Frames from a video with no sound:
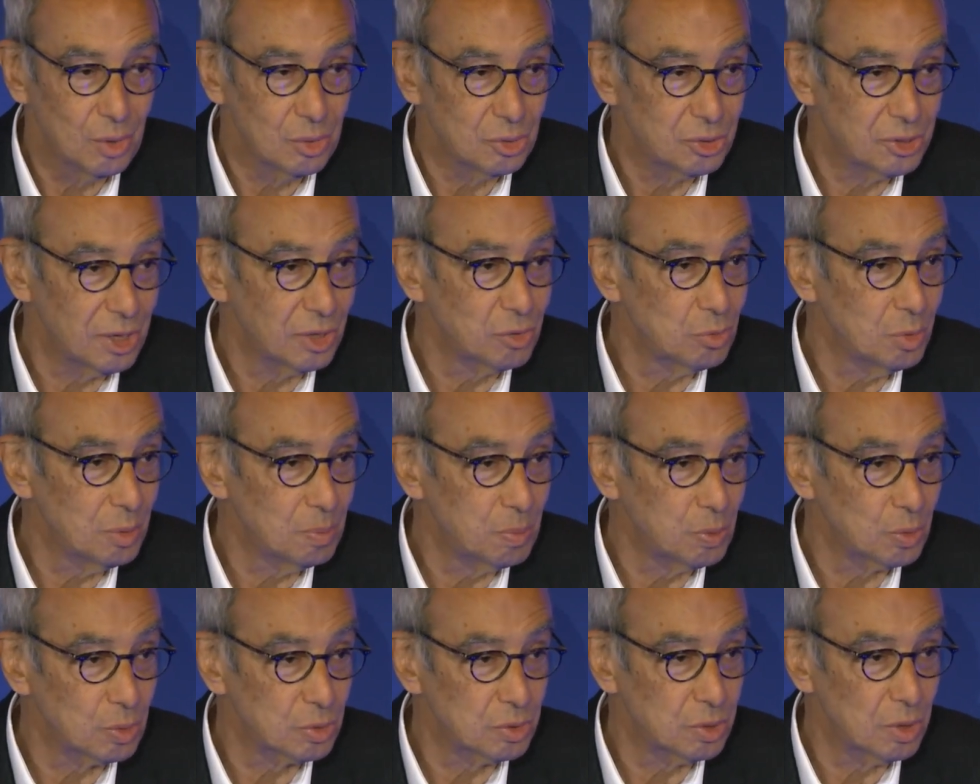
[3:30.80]
as far as
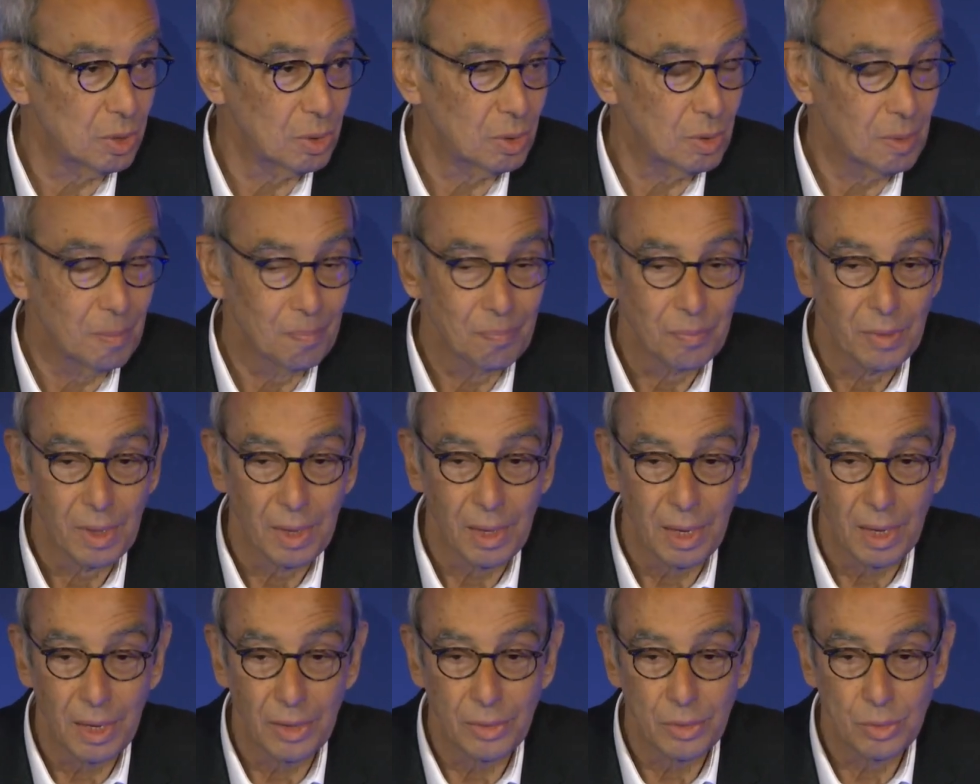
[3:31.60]
they are
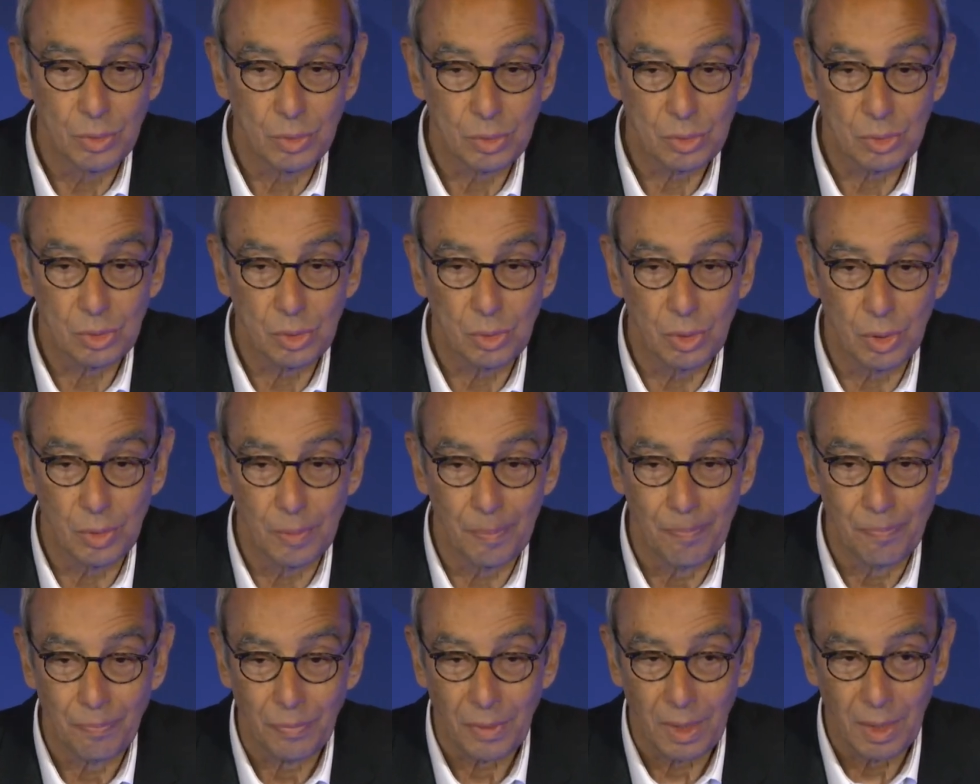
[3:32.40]
concerned, the
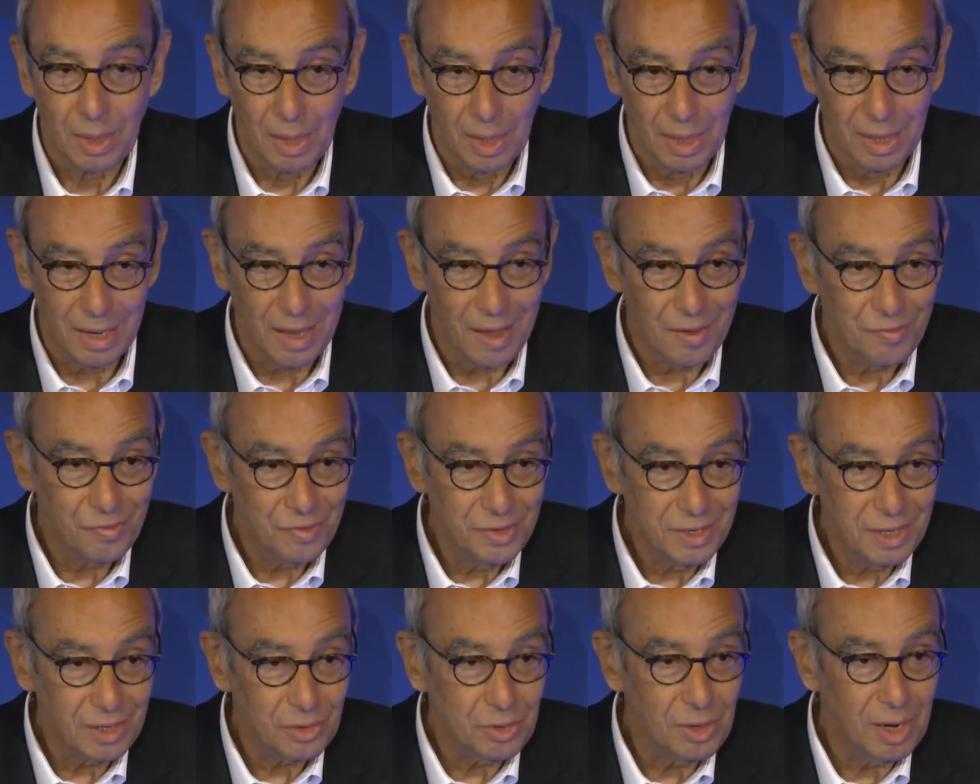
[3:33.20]
percentage
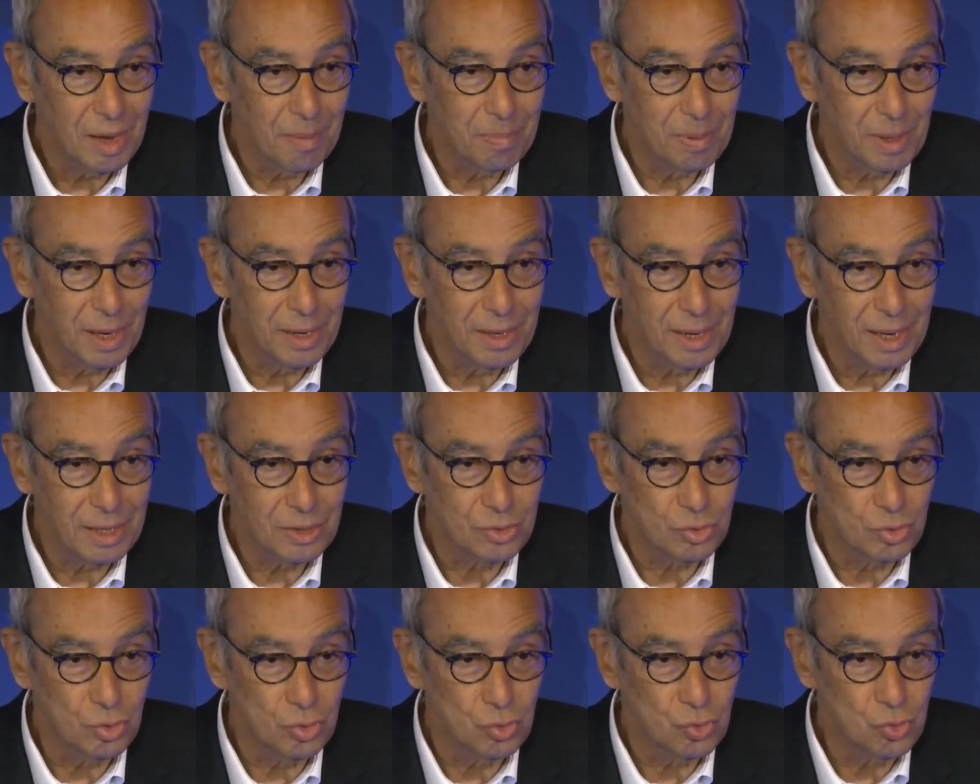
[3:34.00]
is
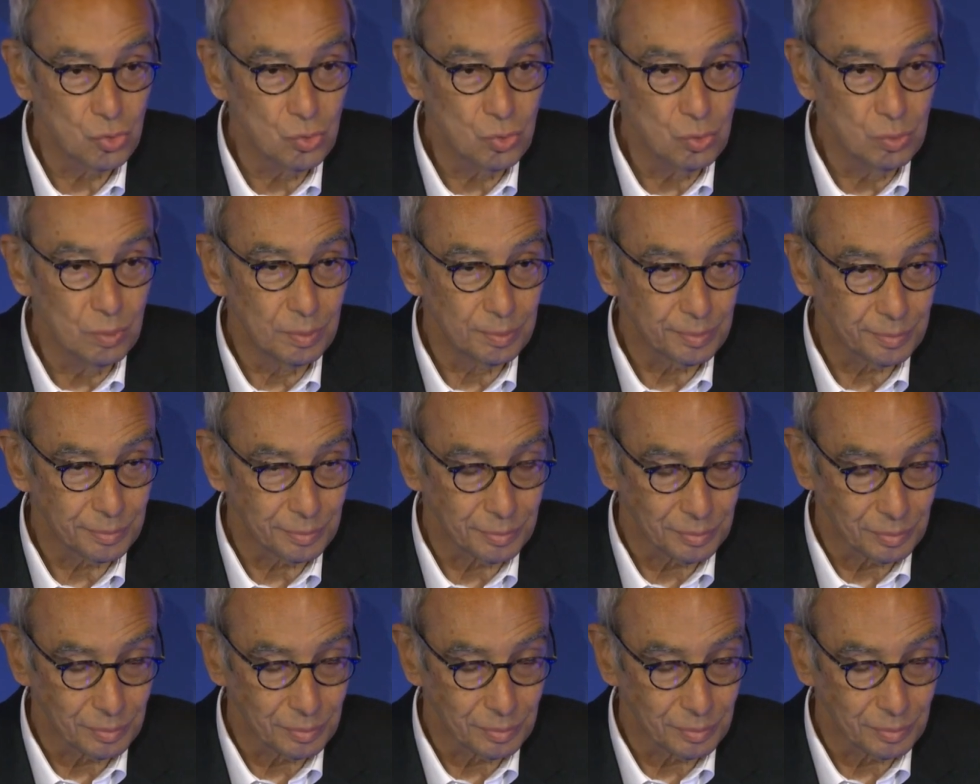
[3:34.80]
7 to 8%.